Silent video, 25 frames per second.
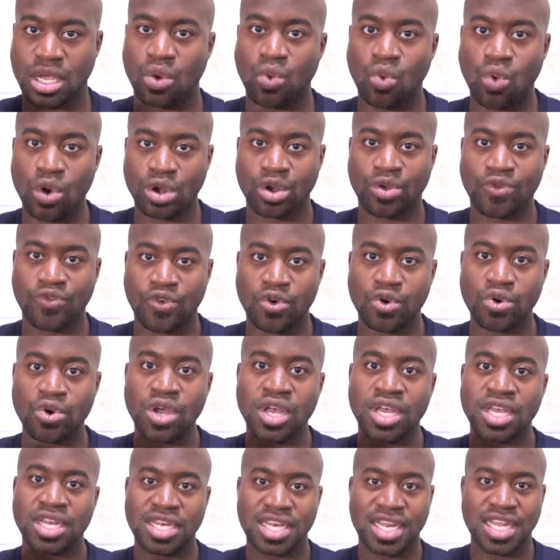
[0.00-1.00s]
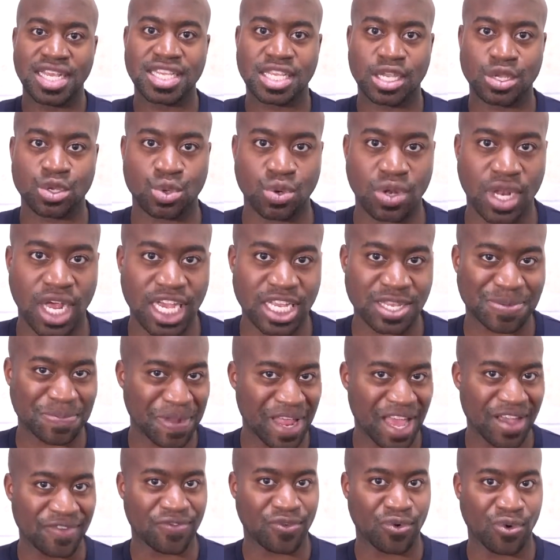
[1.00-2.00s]
wonderful decentralized
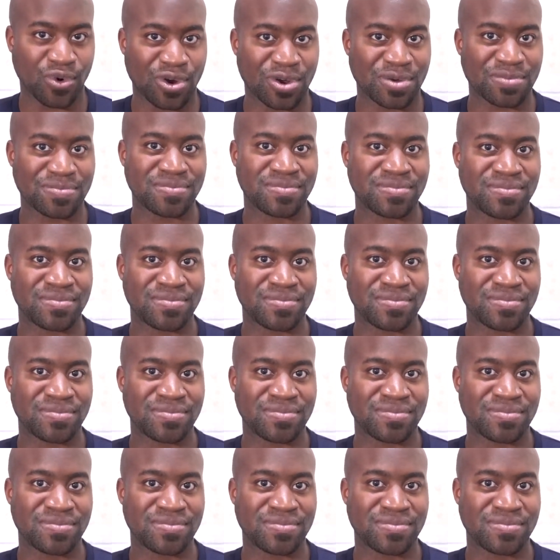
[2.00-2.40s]
platform.